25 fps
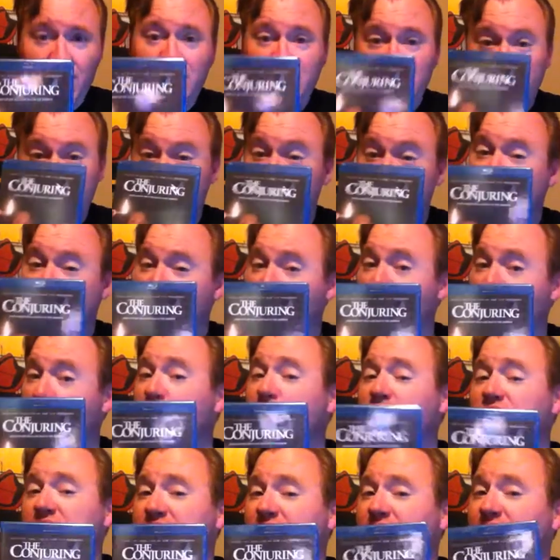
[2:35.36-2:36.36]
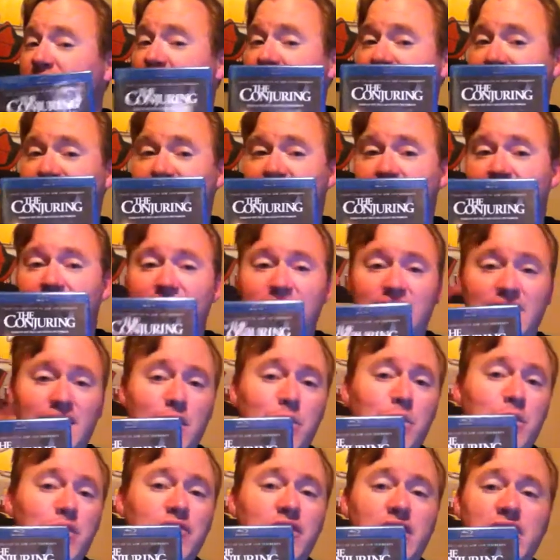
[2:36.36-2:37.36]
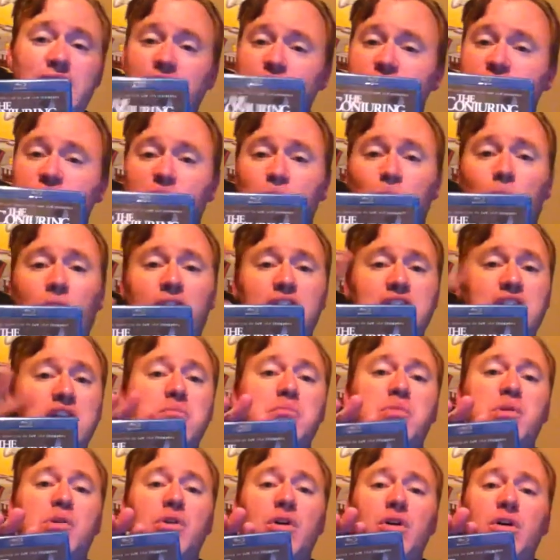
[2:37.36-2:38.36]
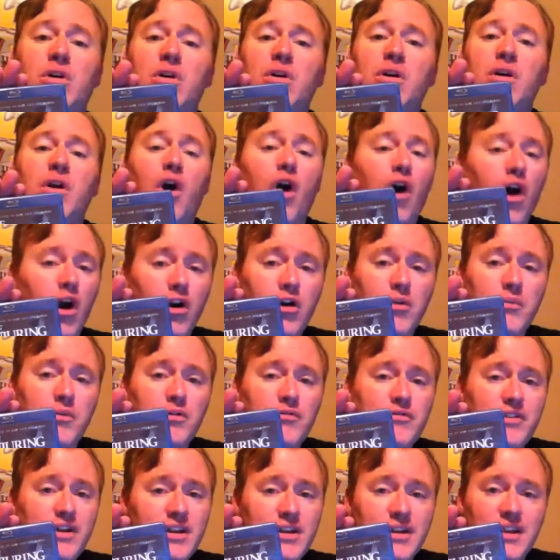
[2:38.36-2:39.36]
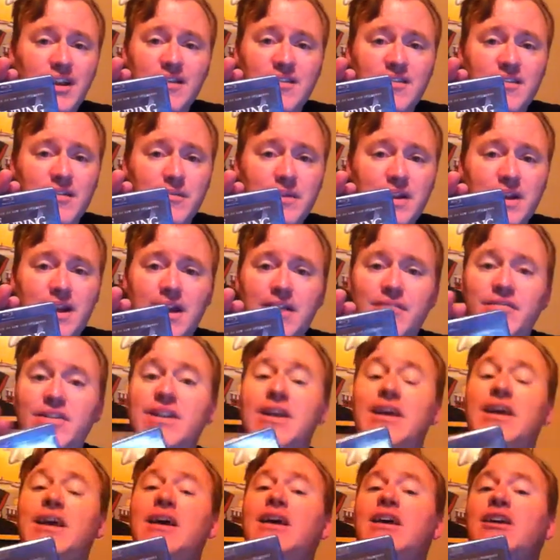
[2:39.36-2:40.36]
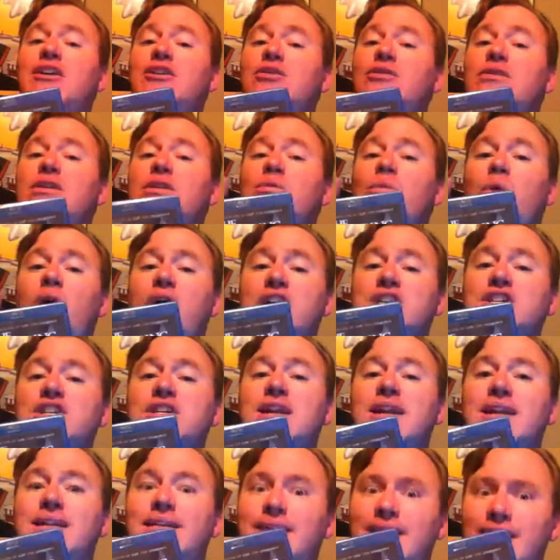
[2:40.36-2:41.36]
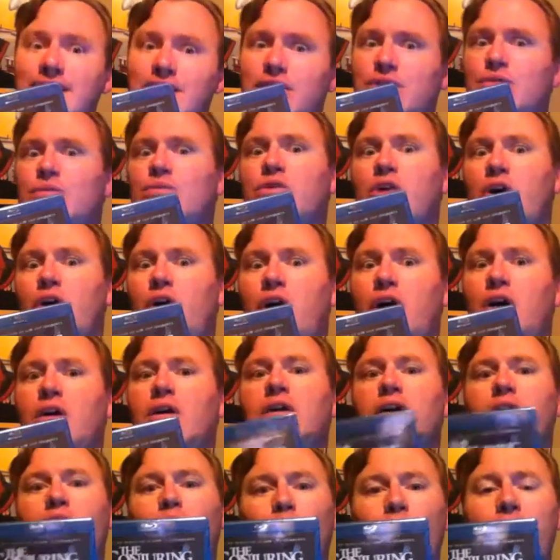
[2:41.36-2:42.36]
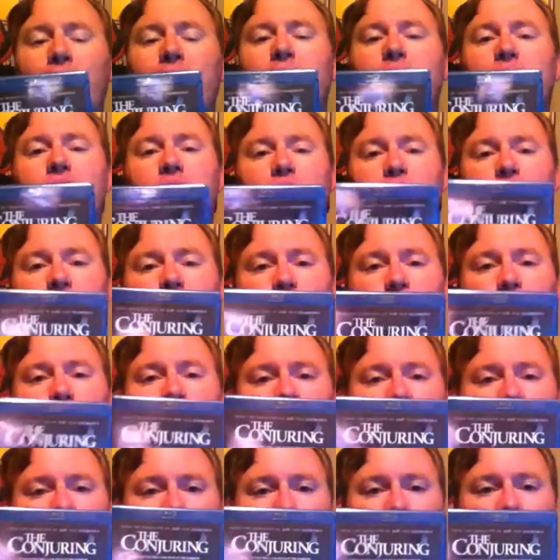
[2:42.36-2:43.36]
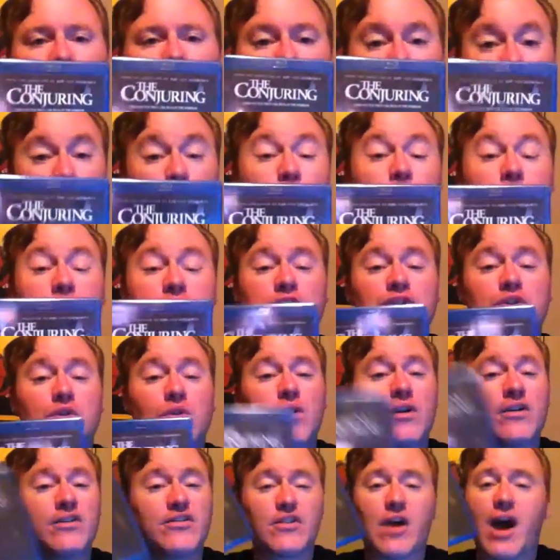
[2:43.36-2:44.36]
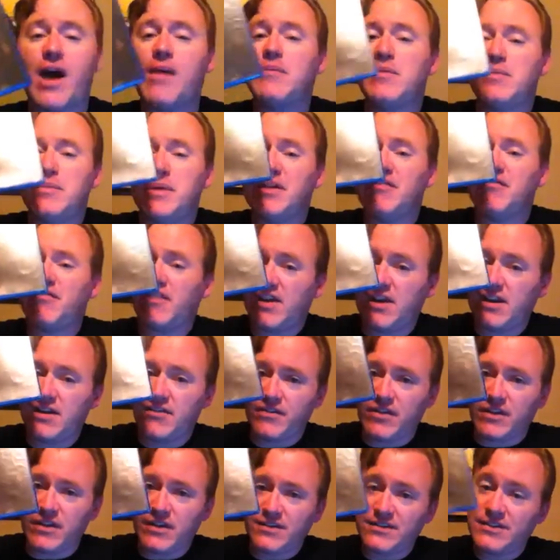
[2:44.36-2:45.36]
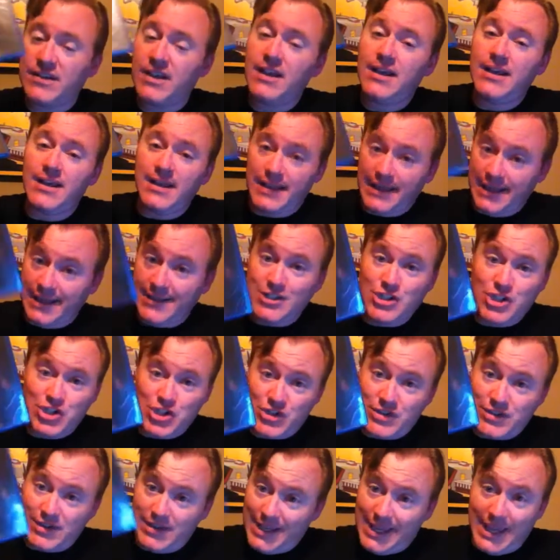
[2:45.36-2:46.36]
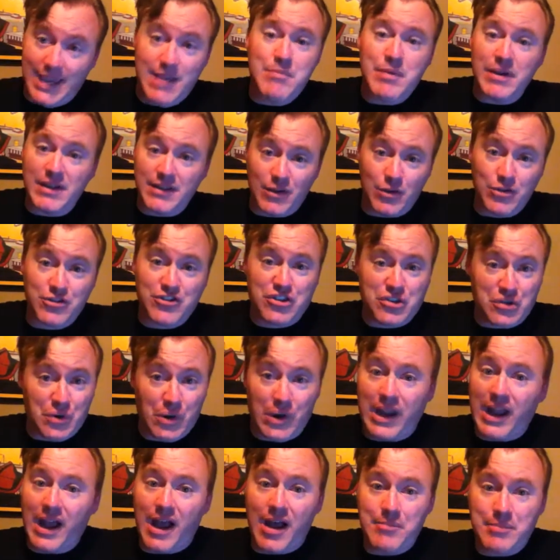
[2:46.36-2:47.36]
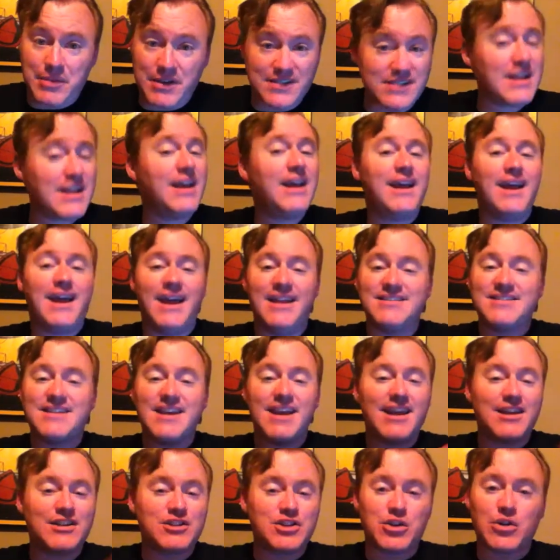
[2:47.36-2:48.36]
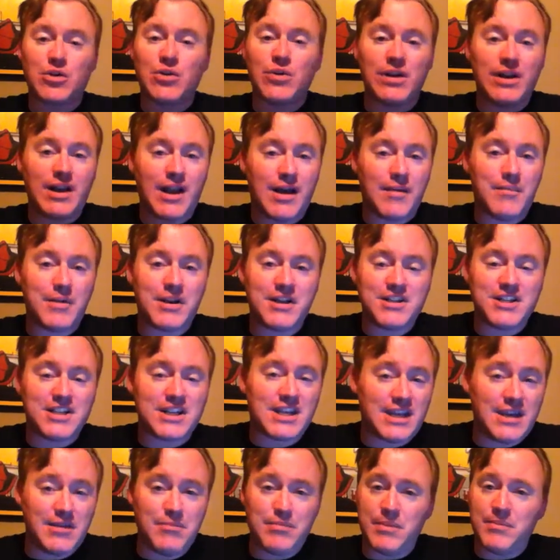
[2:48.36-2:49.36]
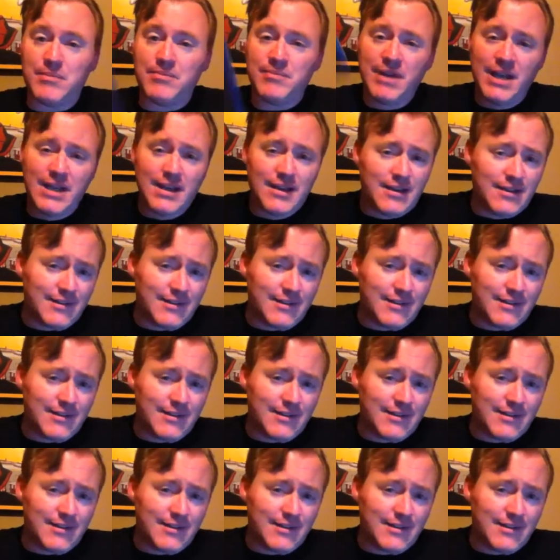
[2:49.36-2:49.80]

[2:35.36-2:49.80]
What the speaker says: So this movie has got a number of layers. You can watch it pure horror movie and get something out of it. You can watch it and get through the horror and go, wow, there was a really great human story. So I'm a big fan of this, hence keeping those 3 copies and saying, screw it, I'm going to just keep them.